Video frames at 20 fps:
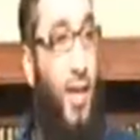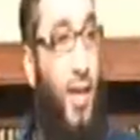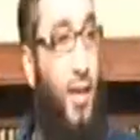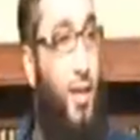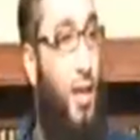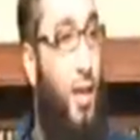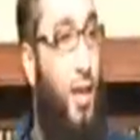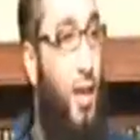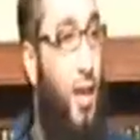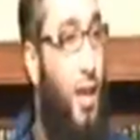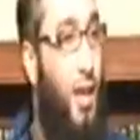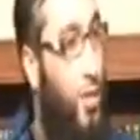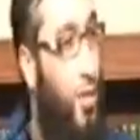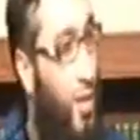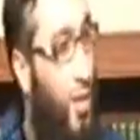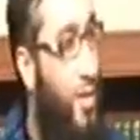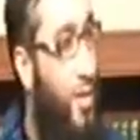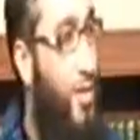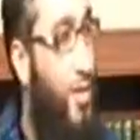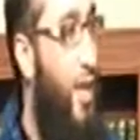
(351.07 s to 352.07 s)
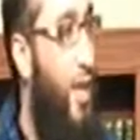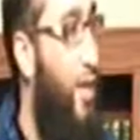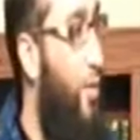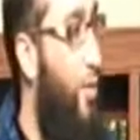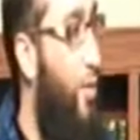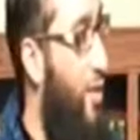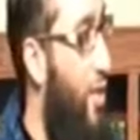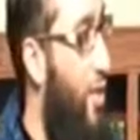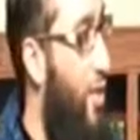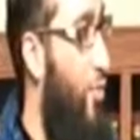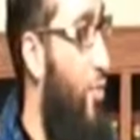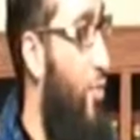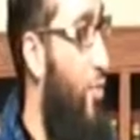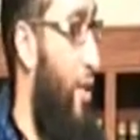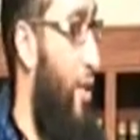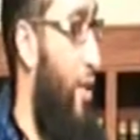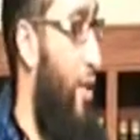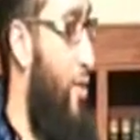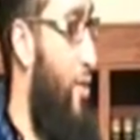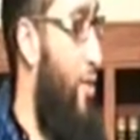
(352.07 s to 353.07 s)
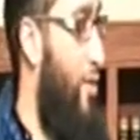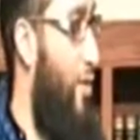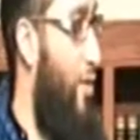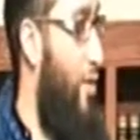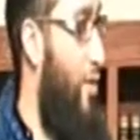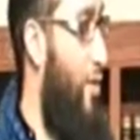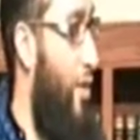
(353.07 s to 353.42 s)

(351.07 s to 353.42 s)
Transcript: really need to understand our deen right.